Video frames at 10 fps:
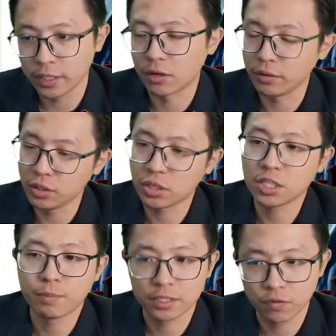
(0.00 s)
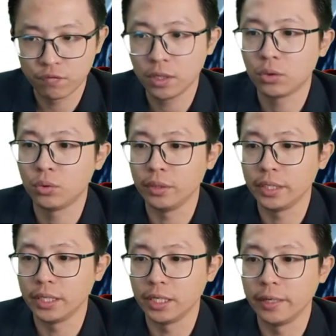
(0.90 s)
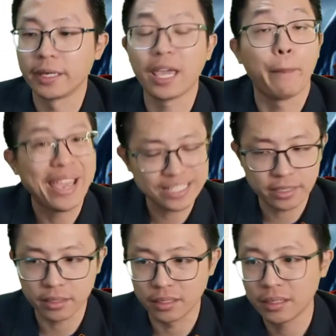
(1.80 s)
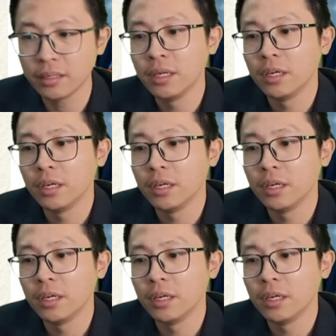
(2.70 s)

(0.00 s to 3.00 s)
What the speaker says: the condition specific to the capacitor,